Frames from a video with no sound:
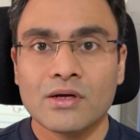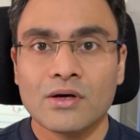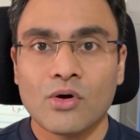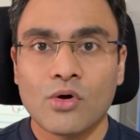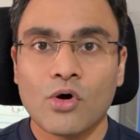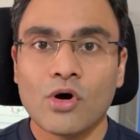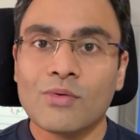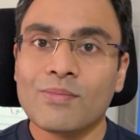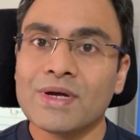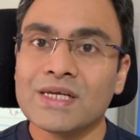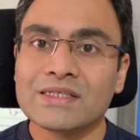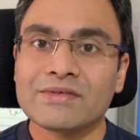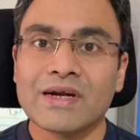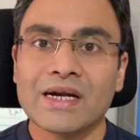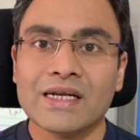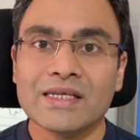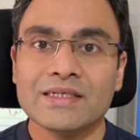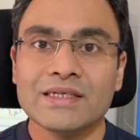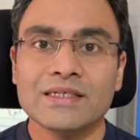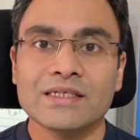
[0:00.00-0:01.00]
All my
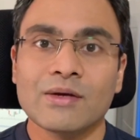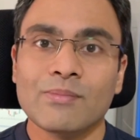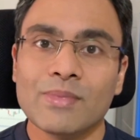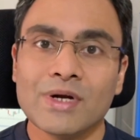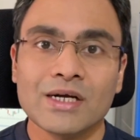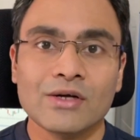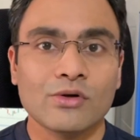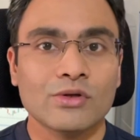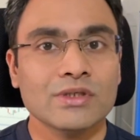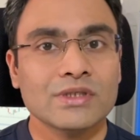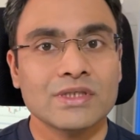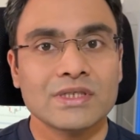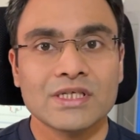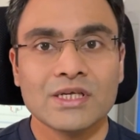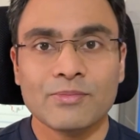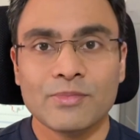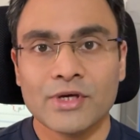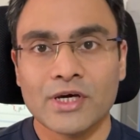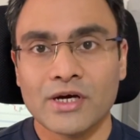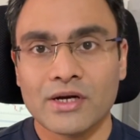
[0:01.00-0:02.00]
strategies are built on
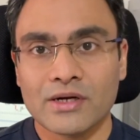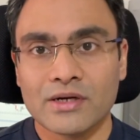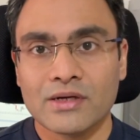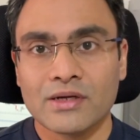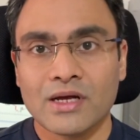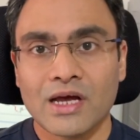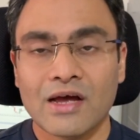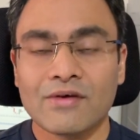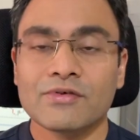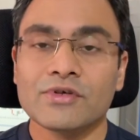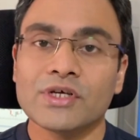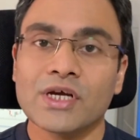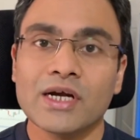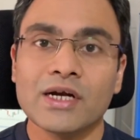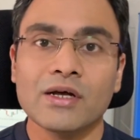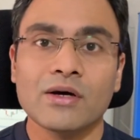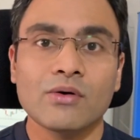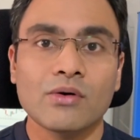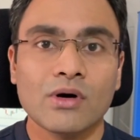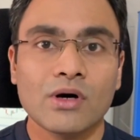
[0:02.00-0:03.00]
CPR. I've
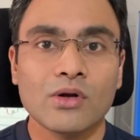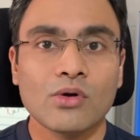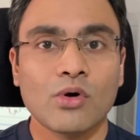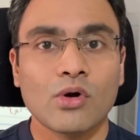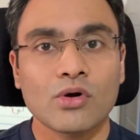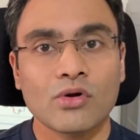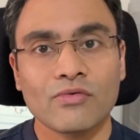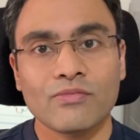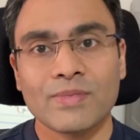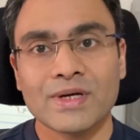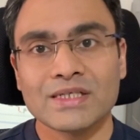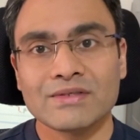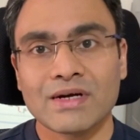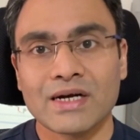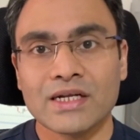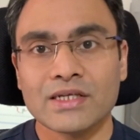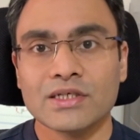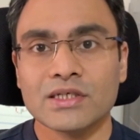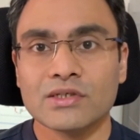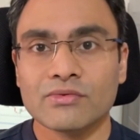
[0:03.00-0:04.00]
shared a lot of my
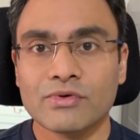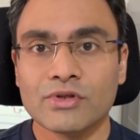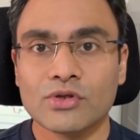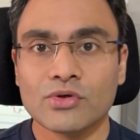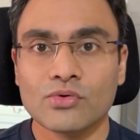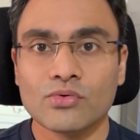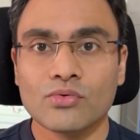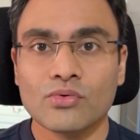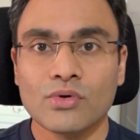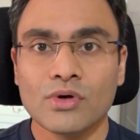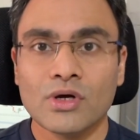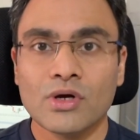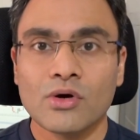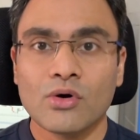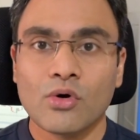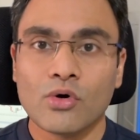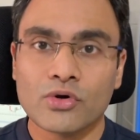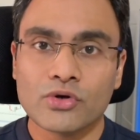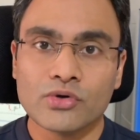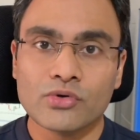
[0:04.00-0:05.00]
strategies with you
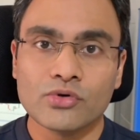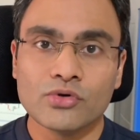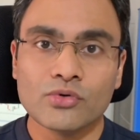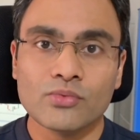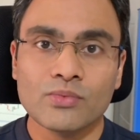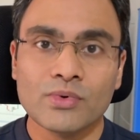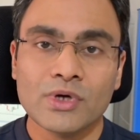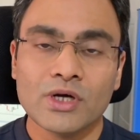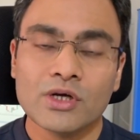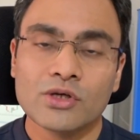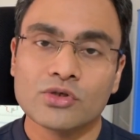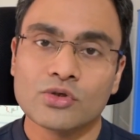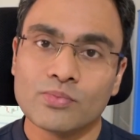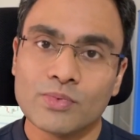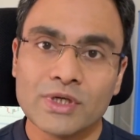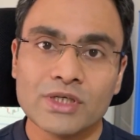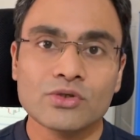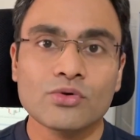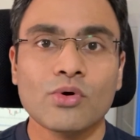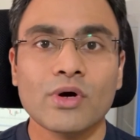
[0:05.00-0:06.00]
on YouTube. So
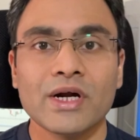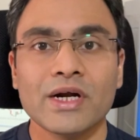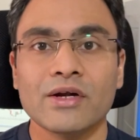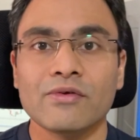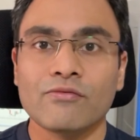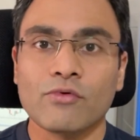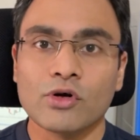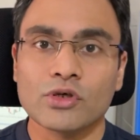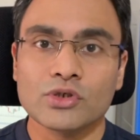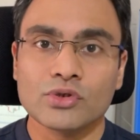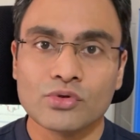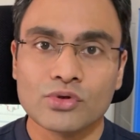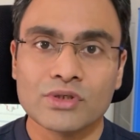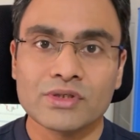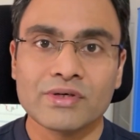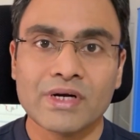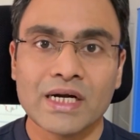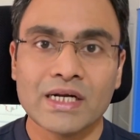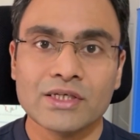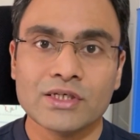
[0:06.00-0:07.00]
please go ahead and watch those
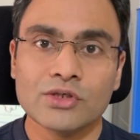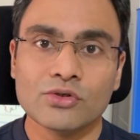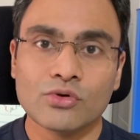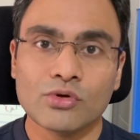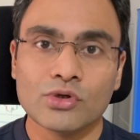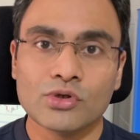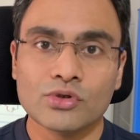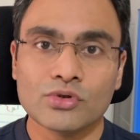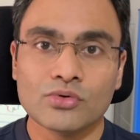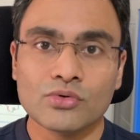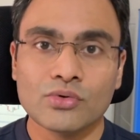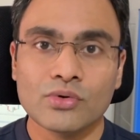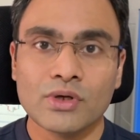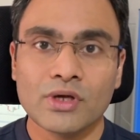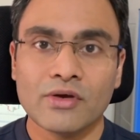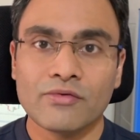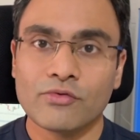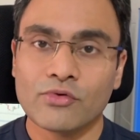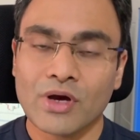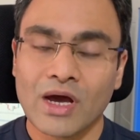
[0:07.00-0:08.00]
strategies also
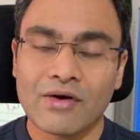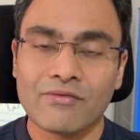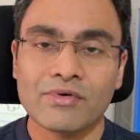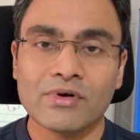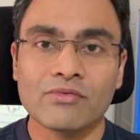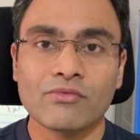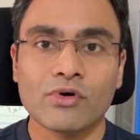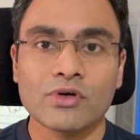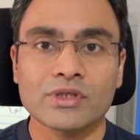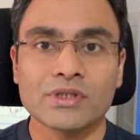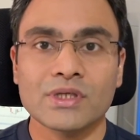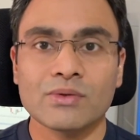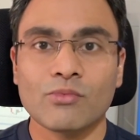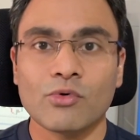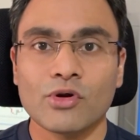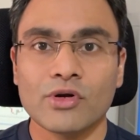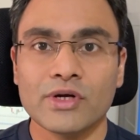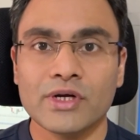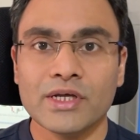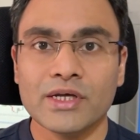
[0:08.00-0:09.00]
if you haven't watched them
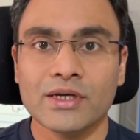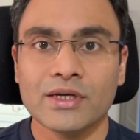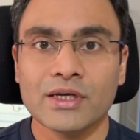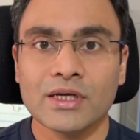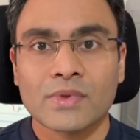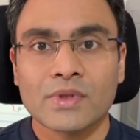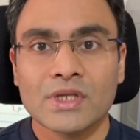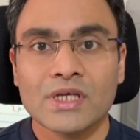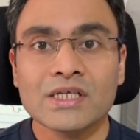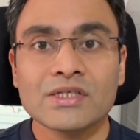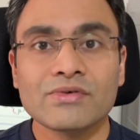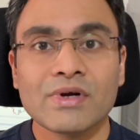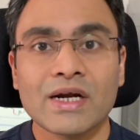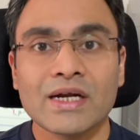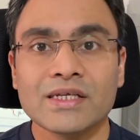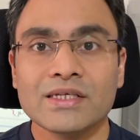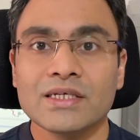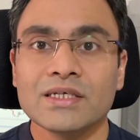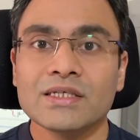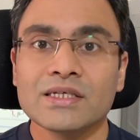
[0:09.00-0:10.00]
already. These
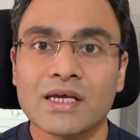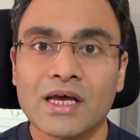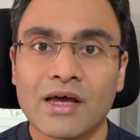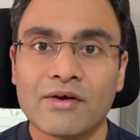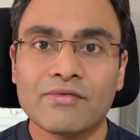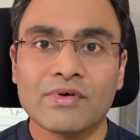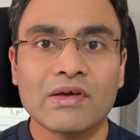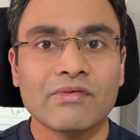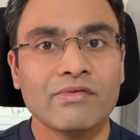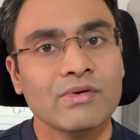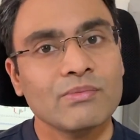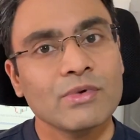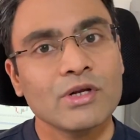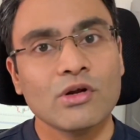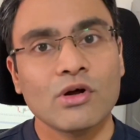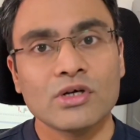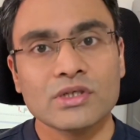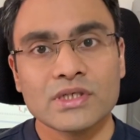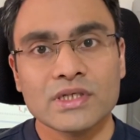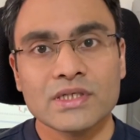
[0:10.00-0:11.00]
strategies have given me
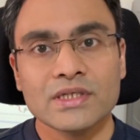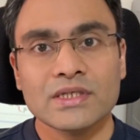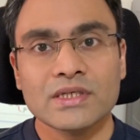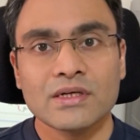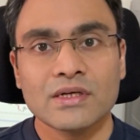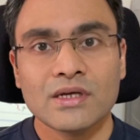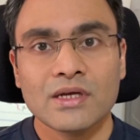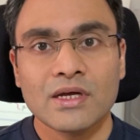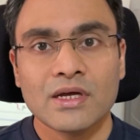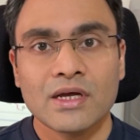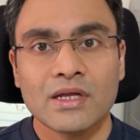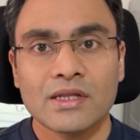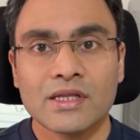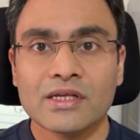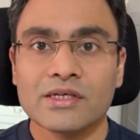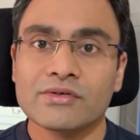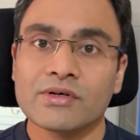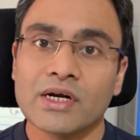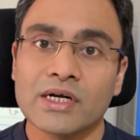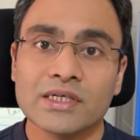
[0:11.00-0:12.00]
losses.
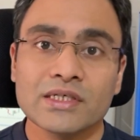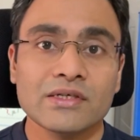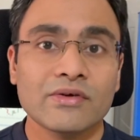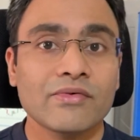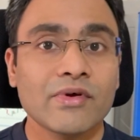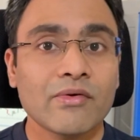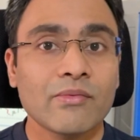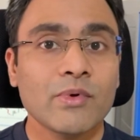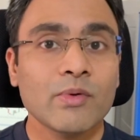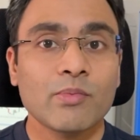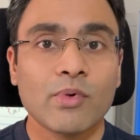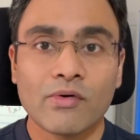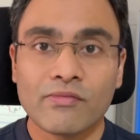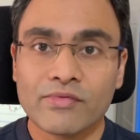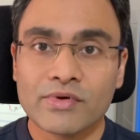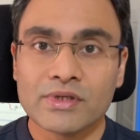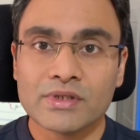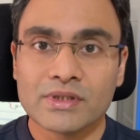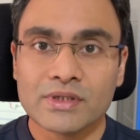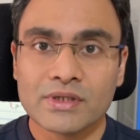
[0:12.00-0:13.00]
These strategies have given me
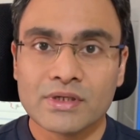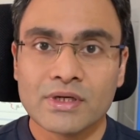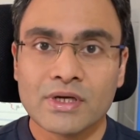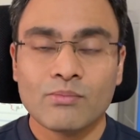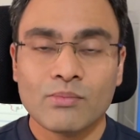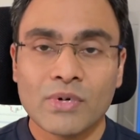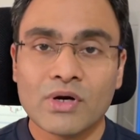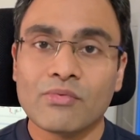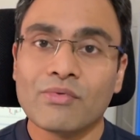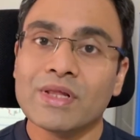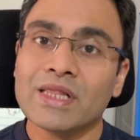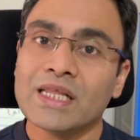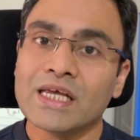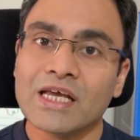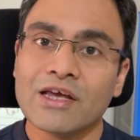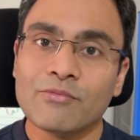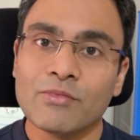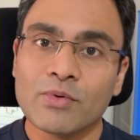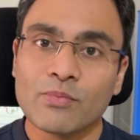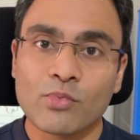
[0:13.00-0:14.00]
profits. But when they
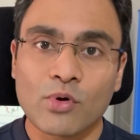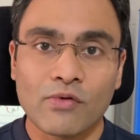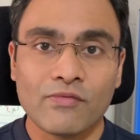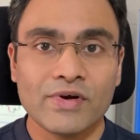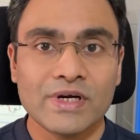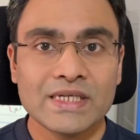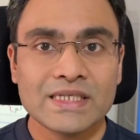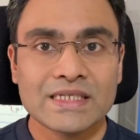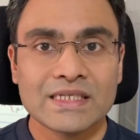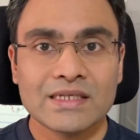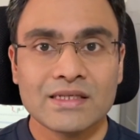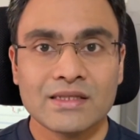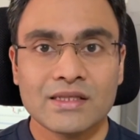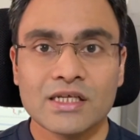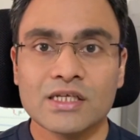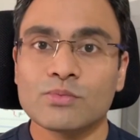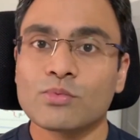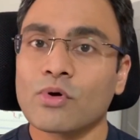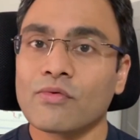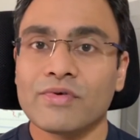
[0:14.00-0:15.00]
give me profits,
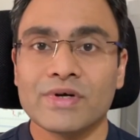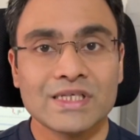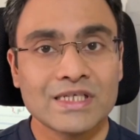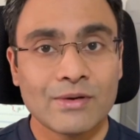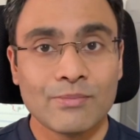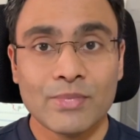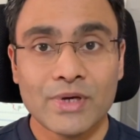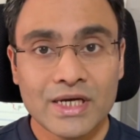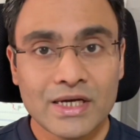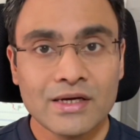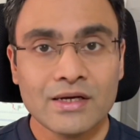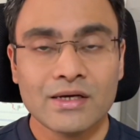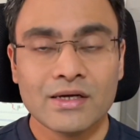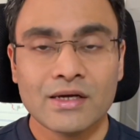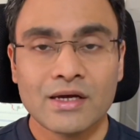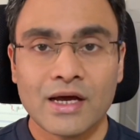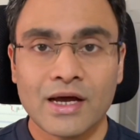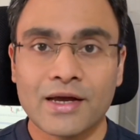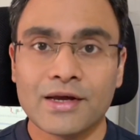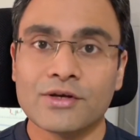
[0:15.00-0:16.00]
these profits are big.
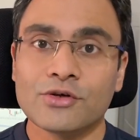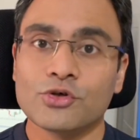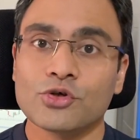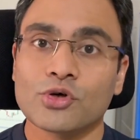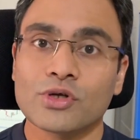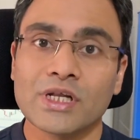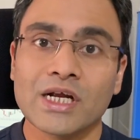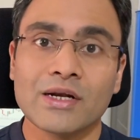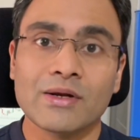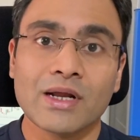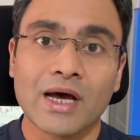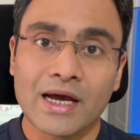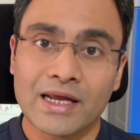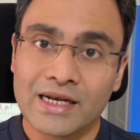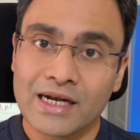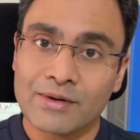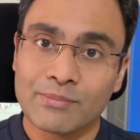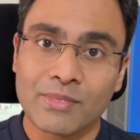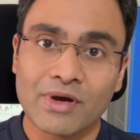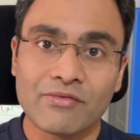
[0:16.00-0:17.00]
I ensure that I
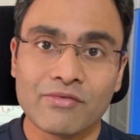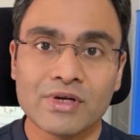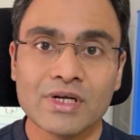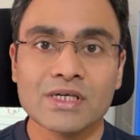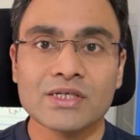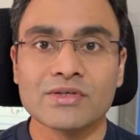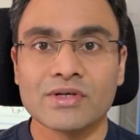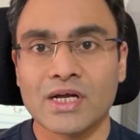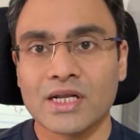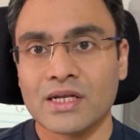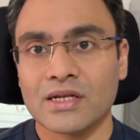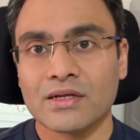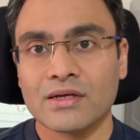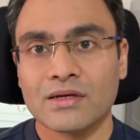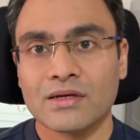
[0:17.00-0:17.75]
let my winners run.